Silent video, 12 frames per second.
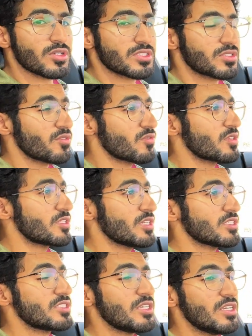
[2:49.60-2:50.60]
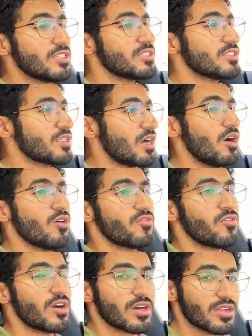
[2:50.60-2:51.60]
the focus of the test isn't how
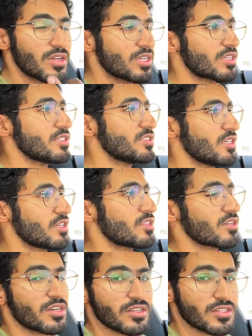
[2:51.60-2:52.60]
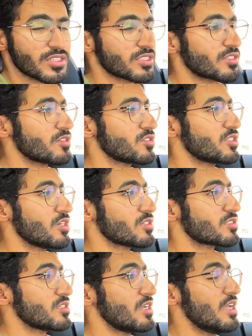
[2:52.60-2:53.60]
far I can take the car in a single charge.